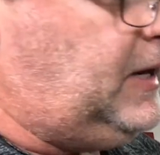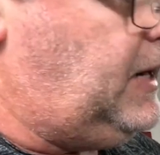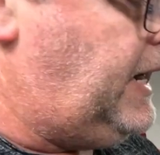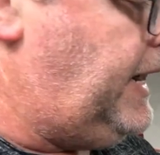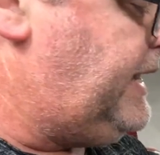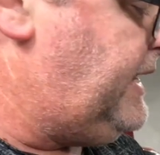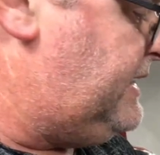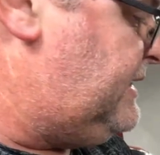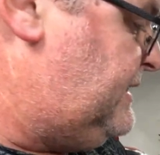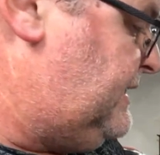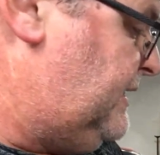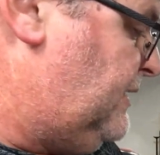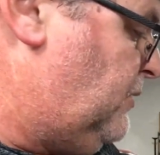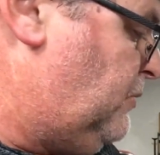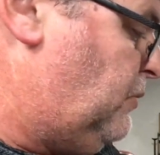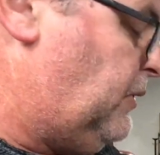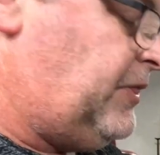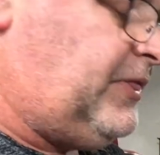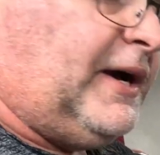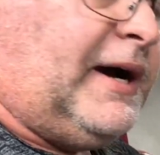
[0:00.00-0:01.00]
I can
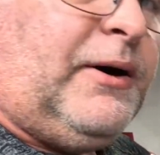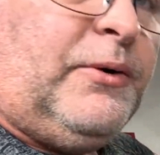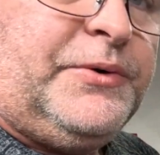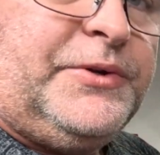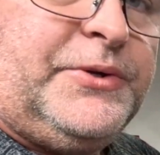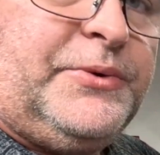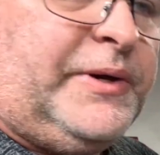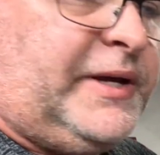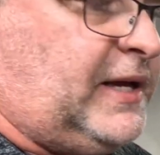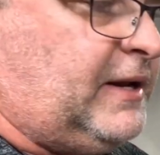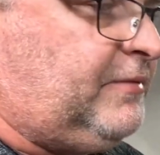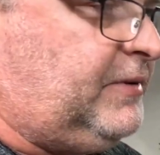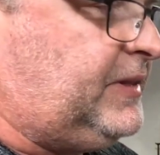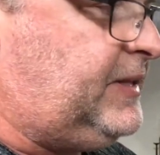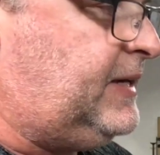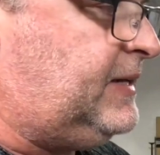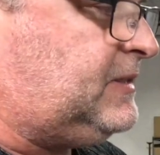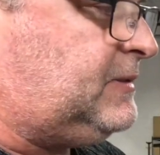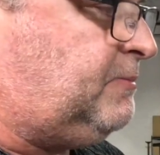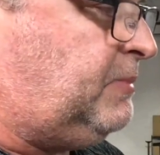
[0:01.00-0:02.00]
deal without doing
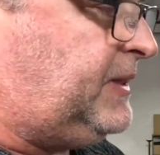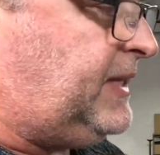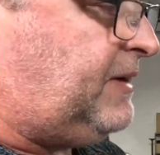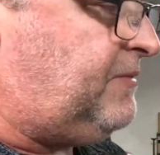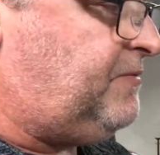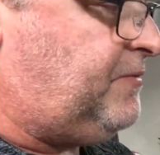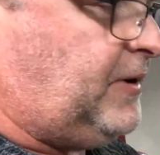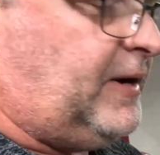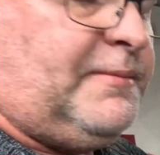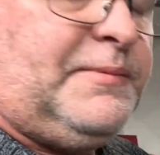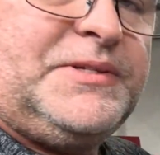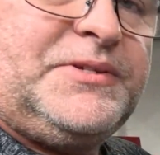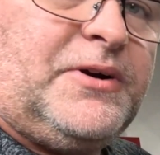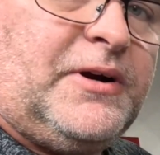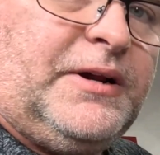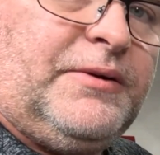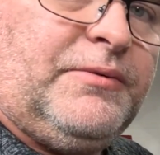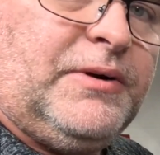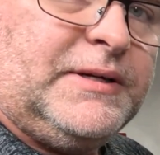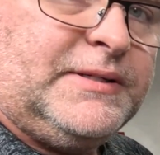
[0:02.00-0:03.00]
everything else, but that frame is
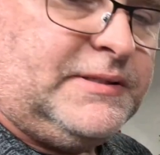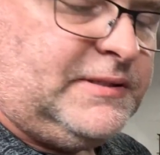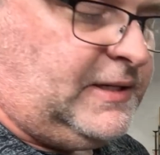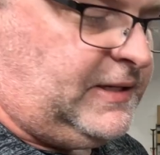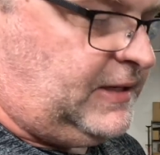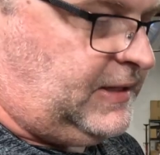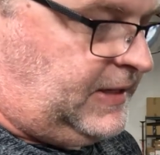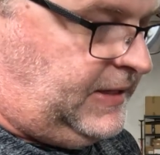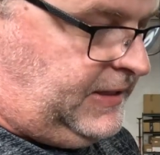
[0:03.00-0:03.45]
already rusting.